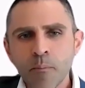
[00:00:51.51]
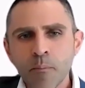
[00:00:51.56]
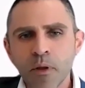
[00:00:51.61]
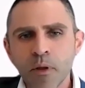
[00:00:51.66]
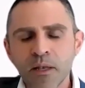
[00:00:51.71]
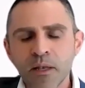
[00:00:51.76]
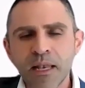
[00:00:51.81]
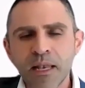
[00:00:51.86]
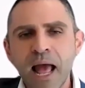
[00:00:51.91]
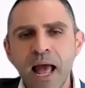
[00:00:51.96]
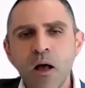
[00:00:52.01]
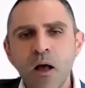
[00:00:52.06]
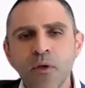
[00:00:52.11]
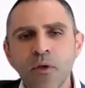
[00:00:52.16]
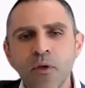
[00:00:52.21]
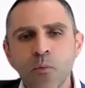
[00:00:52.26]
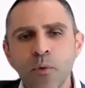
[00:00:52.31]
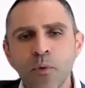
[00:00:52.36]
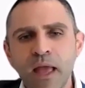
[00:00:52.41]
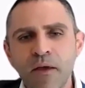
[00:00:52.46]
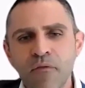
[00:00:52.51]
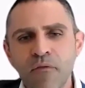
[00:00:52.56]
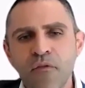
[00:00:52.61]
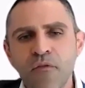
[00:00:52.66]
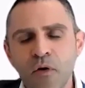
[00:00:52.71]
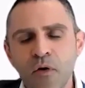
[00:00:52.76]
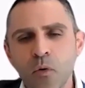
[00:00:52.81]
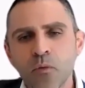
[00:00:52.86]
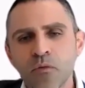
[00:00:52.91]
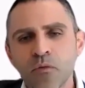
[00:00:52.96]
But now that we have
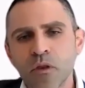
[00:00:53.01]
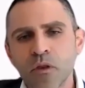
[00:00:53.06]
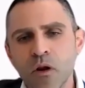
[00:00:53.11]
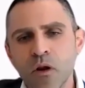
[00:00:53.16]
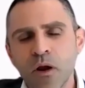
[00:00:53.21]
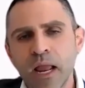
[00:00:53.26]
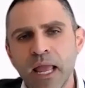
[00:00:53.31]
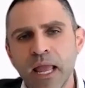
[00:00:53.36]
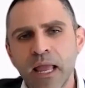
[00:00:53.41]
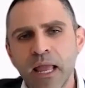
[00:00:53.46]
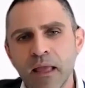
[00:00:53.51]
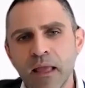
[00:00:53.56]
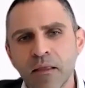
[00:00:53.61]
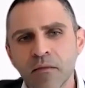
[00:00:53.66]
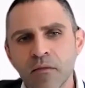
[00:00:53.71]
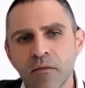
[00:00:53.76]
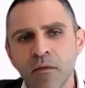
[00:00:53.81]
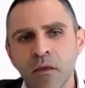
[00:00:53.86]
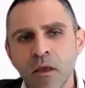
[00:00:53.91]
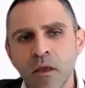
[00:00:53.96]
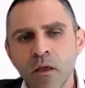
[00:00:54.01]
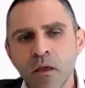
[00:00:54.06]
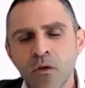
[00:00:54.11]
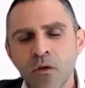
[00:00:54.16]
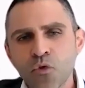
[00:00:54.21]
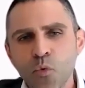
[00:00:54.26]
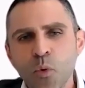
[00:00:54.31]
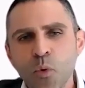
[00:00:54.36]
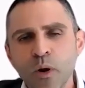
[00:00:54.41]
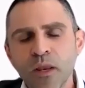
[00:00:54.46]
phones in our hands
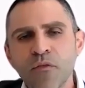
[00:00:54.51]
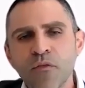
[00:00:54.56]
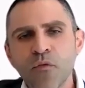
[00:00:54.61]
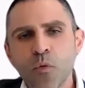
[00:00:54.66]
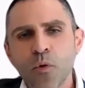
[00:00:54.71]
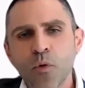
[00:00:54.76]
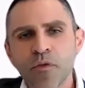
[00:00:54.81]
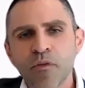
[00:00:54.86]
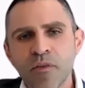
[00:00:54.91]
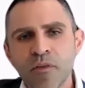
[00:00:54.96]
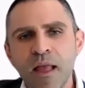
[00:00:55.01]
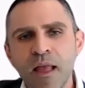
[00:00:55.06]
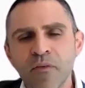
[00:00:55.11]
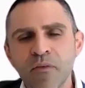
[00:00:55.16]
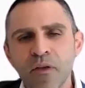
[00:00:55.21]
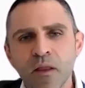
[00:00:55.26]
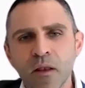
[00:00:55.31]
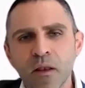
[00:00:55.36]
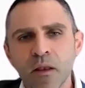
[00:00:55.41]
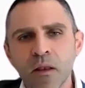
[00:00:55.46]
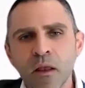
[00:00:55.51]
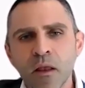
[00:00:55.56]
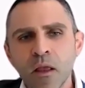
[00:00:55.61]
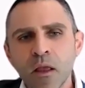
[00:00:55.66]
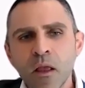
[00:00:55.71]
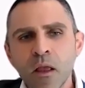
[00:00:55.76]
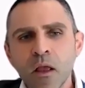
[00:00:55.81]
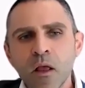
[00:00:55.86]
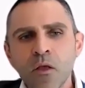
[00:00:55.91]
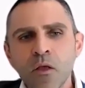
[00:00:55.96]
24/7,
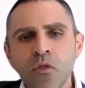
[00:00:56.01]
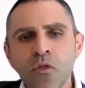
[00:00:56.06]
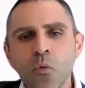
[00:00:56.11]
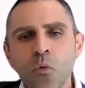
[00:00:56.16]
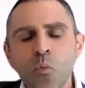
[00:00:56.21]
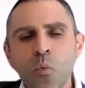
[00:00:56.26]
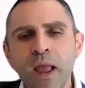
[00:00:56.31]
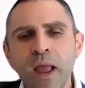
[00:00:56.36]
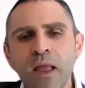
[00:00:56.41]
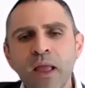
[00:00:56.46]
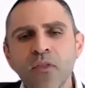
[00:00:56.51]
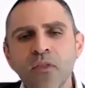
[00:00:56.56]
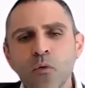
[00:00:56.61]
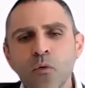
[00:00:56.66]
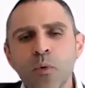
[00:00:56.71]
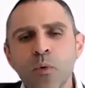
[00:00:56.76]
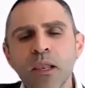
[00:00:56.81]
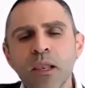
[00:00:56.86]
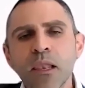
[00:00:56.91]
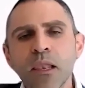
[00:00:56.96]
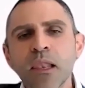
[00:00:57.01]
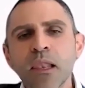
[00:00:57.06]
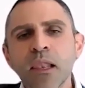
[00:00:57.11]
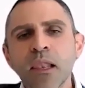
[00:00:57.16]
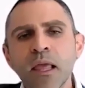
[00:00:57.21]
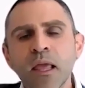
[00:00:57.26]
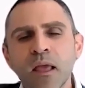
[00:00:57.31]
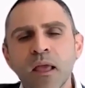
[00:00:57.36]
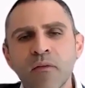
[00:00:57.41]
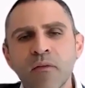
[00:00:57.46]
the way that we
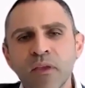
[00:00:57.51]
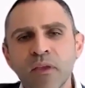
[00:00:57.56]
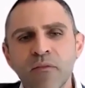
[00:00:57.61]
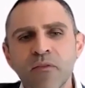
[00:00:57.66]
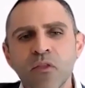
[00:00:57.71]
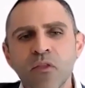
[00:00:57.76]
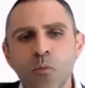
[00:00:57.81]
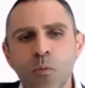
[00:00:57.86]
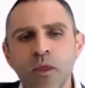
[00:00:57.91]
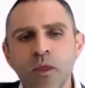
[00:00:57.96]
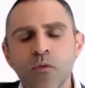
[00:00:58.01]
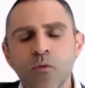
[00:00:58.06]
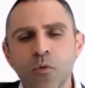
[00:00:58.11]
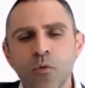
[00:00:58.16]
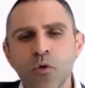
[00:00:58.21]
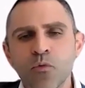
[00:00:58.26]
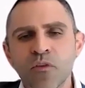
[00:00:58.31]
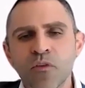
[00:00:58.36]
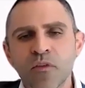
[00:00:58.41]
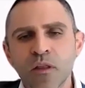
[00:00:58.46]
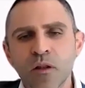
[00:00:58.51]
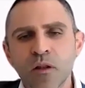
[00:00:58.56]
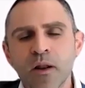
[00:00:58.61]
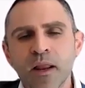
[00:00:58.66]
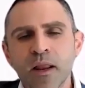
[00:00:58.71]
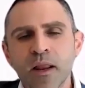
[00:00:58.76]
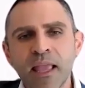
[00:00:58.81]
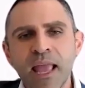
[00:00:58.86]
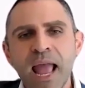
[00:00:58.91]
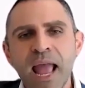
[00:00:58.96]
live, even the way that you sit on
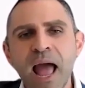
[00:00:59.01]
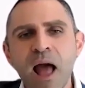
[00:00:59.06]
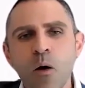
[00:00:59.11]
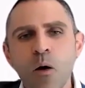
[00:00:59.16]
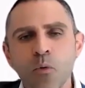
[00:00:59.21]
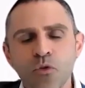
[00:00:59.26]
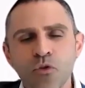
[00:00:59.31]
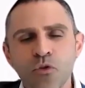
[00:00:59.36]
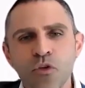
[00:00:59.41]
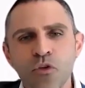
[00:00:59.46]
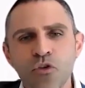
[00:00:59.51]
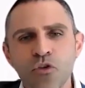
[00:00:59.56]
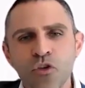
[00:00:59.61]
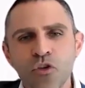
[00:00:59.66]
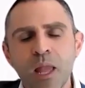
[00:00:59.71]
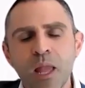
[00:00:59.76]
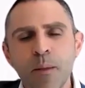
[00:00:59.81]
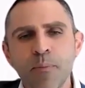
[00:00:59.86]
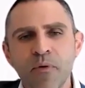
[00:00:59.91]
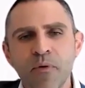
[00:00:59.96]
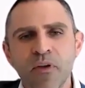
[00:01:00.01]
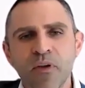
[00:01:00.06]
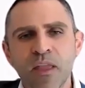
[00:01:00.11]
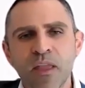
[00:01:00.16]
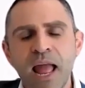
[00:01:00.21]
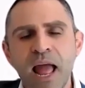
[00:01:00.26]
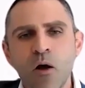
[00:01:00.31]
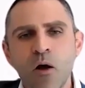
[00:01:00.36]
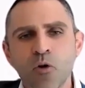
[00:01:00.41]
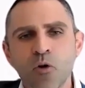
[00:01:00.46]
a couch, the shape of a
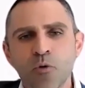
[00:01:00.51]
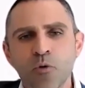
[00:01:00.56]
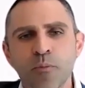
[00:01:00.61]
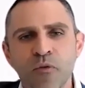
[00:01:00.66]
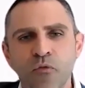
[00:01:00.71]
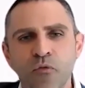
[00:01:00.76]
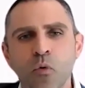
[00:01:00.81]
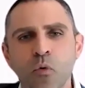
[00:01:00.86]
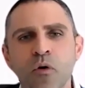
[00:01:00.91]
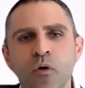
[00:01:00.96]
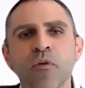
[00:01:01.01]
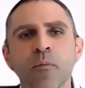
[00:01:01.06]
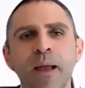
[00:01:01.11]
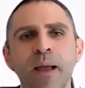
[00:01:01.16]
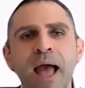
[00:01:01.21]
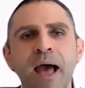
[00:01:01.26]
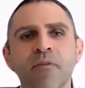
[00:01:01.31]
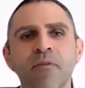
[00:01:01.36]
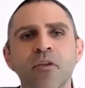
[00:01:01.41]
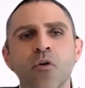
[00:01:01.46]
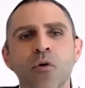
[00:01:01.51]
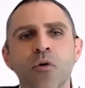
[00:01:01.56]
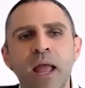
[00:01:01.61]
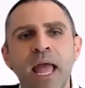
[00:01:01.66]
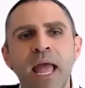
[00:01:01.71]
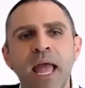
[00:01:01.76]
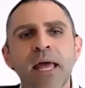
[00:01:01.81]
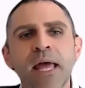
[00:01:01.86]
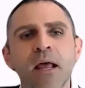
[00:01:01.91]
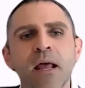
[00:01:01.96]
couch before, from having your
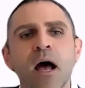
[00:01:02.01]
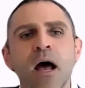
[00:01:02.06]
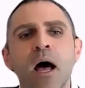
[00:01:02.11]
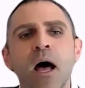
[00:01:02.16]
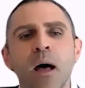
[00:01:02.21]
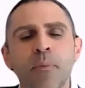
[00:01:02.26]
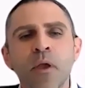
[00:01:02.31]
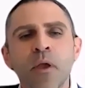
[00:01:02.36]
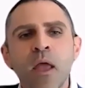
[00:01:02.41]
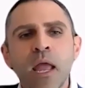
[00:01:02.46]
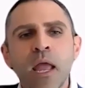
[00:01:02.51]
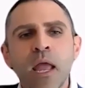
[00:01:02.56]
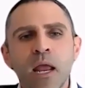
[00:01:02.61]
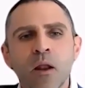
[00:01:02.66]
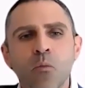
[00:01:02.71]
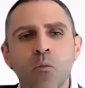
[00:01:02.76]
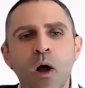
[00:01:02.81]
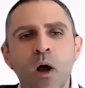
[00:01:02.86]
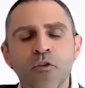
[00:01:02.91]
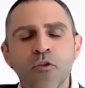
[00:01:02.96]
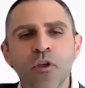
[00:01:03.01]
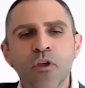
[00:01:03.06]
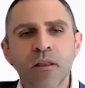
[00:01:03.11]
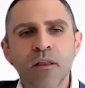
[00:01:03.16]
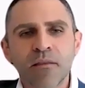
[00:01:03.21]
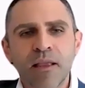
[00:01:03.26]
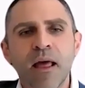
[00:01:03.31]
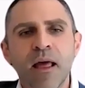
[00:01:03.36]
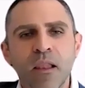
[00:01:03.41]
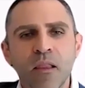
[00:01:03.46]
head up and watching a
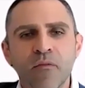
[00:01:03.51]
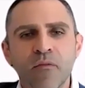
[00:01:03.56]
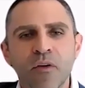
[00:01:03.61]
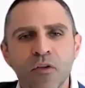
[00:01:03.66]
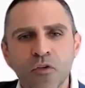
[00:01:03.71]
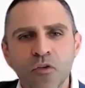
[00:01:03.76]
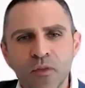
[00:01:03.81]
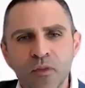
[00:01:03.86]
television